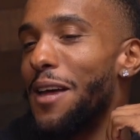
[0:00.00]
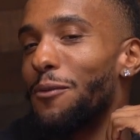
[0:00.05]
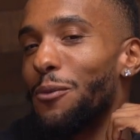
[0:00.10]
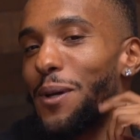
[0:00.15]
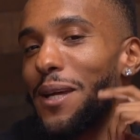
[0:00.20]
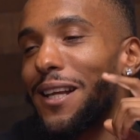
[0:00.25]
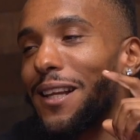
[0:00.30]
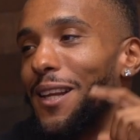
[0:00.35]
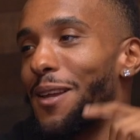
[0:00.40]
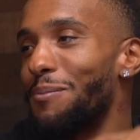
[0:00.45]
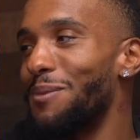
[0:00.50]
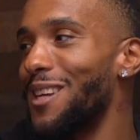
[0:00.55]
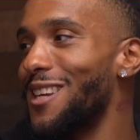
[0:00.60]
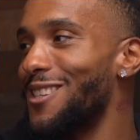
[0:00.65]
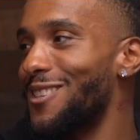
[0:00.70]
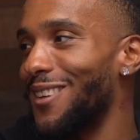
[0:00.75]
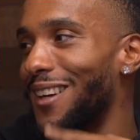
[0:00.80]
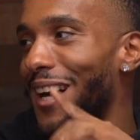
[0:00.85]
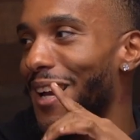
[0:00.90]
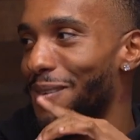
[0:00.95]
If we clip
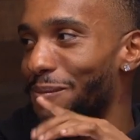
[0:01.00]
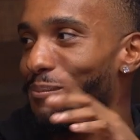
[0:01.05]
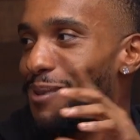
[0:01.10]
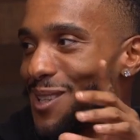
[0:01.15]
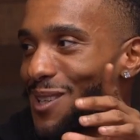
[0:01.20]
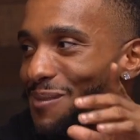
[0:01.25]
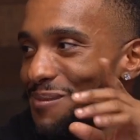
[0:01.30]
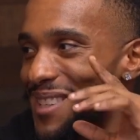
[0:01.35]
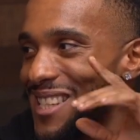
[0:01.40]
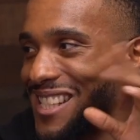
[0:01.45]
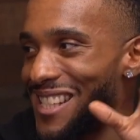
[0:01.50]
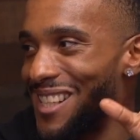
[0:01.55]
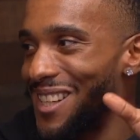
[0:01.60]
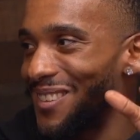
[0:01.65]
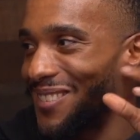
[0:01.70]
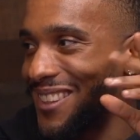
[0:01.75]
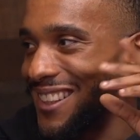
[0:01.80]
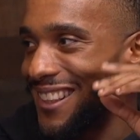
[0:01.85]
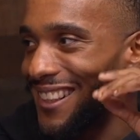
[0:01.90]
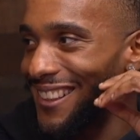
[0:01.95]
this, you got to put the
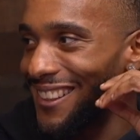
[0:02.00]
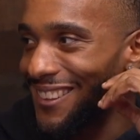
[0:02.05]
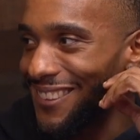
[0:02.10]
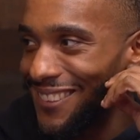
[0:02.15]
picture of it.